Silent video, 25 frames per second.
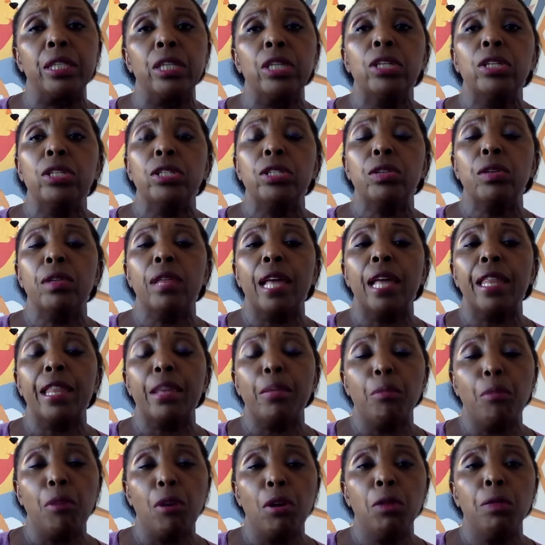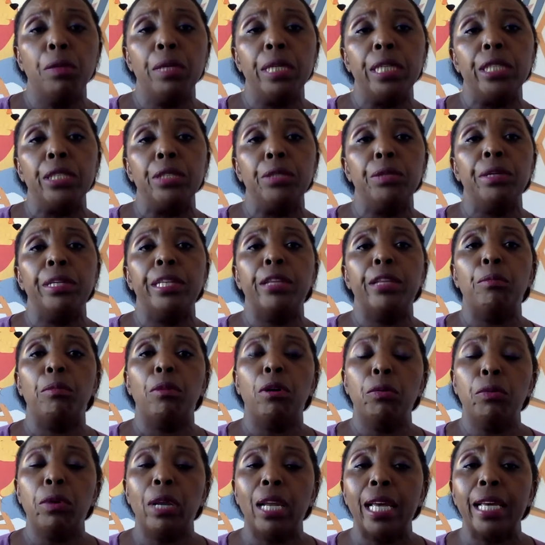so that the more we do it, the
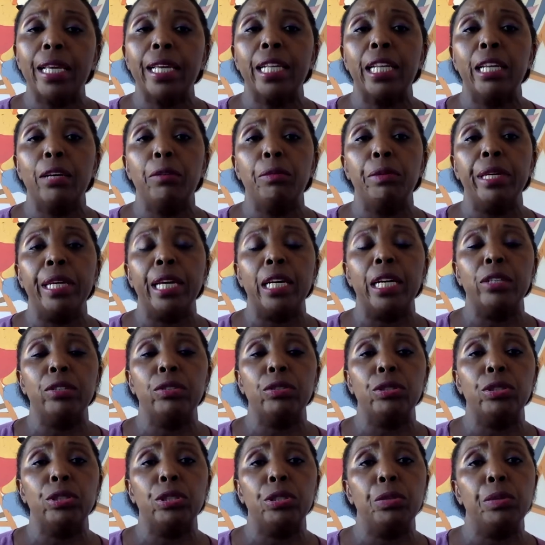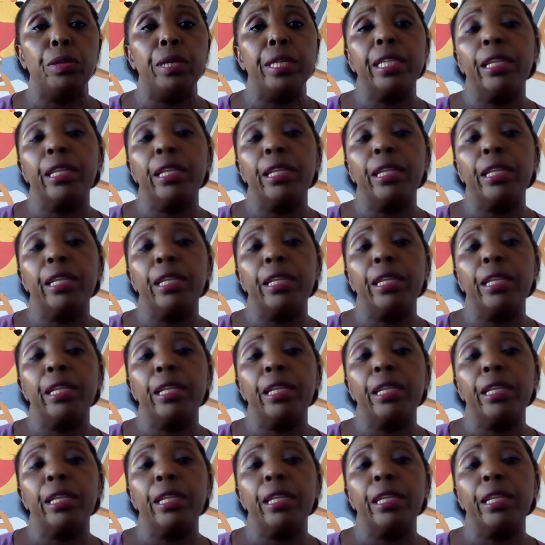more likely we are to do it,